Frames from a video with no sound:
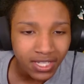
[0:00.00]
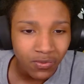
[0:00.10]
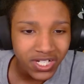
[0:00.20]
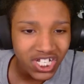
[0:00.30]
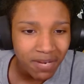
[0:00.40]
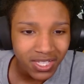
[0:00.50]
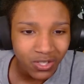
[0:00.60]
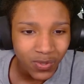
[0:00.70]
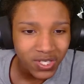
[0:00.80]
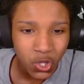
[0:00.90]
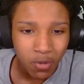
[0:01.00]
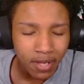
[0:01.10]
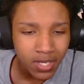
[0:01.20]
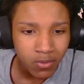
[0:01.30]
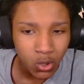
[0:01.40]
to win, chat. I'm about to win. Let's go,
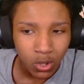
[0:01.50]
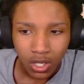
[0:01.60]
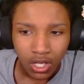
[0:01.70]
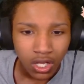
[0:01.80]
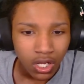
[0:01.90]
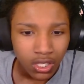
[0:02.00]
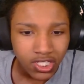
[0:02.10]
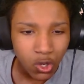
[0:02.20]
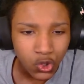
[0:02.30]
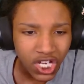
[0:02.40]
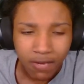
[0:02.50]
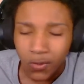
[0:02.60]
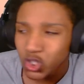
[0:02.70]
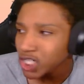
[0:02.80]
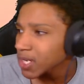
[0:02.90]
baby. Come on. Let's go, chat. Come on.
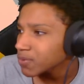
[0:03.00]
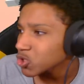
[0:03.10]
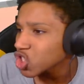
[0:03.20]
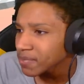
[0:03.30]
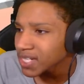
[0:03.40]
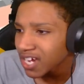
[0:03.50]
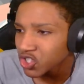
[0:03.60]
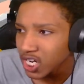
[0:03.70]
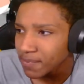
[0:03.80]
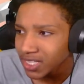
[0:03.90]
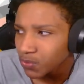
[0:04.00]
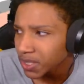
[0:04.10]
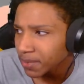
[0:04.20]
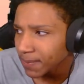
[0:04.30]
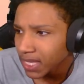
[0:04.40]
Turn me up. Don't turn me down, chat. I'm about to
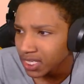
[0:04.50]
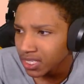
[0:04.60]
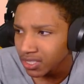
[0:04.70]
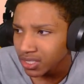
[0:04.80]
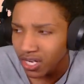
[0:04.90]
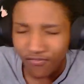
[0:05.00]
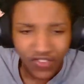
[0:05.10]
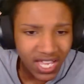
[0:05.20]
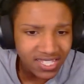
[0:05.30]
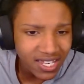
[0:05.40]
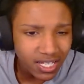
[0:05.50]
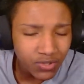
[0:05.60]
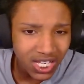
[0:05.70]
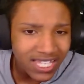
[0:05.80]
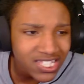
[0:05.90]
win. Look how fast I am,
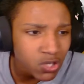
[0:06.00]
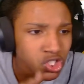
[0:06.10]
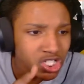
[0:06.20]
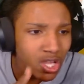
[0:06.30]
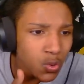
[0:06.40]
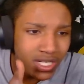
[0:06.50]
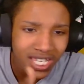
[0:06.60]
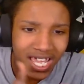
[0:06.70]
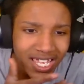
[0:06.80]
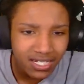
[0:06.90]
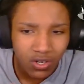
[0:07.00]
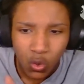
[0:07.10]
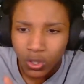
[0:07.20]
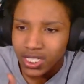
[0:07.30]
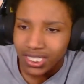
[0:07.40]
chat. He's so slow and gay and
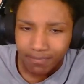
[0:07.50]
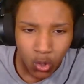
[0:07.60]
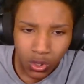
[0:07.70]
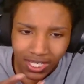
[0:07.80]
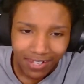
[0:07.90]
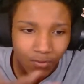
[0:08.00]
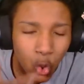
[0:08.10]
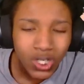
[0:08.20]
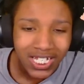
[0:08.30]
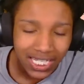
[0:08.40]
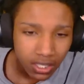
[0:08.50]
horny and borny and warny.